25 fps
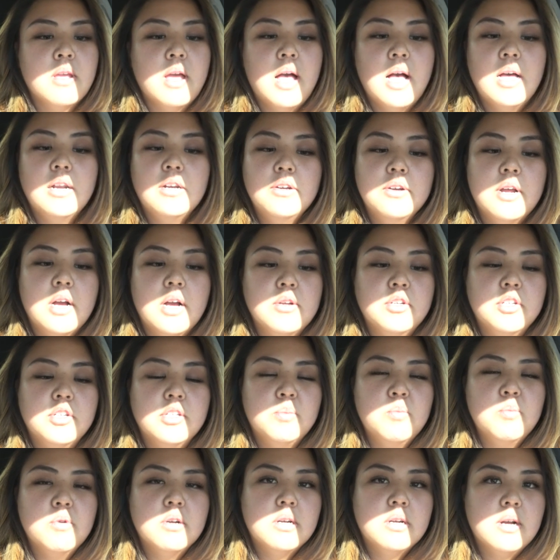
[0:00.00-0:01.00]
I don't know, I was
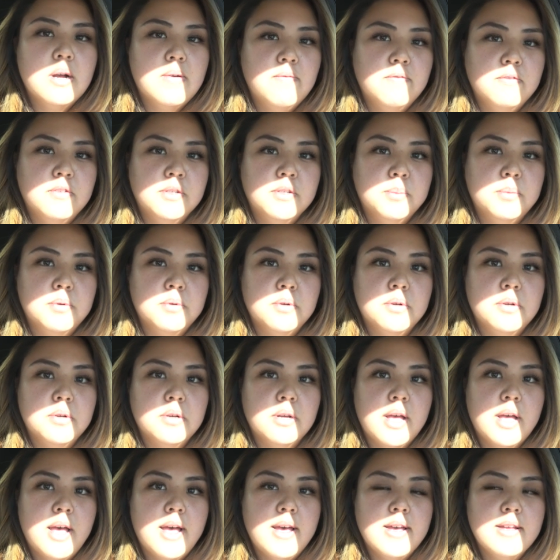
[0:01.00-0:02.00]
just more
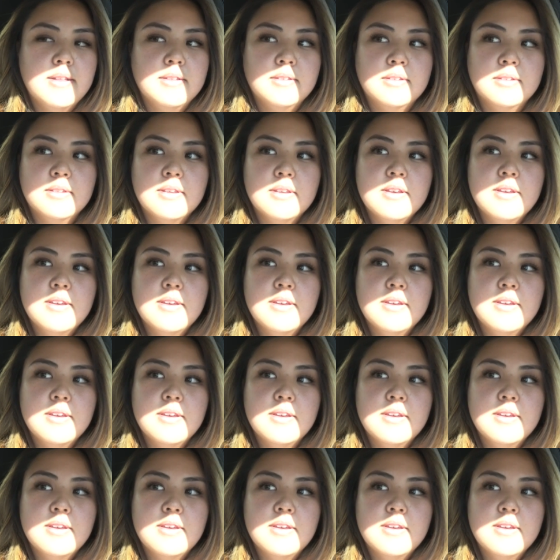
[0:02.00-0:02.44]
comfortable, and